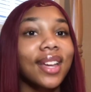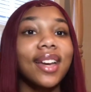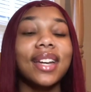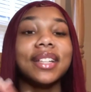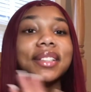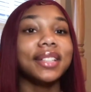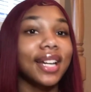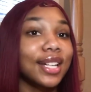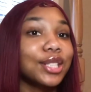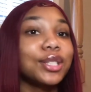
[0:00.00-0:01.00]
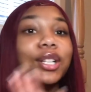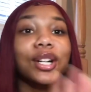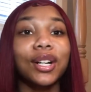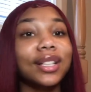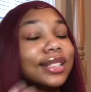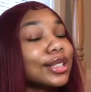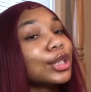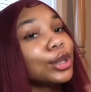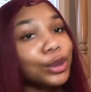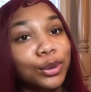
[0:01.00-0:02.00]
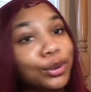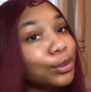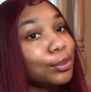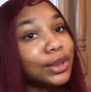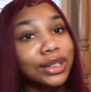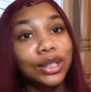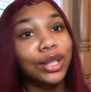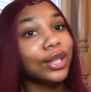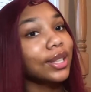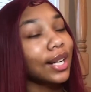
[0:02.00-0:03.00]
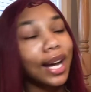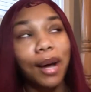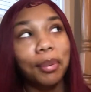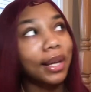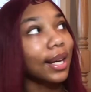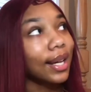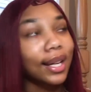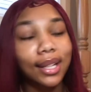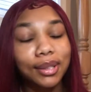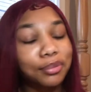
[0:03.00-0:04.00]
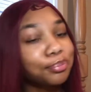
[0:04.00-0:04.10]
Yes, your girl is cute, but your girl done got played.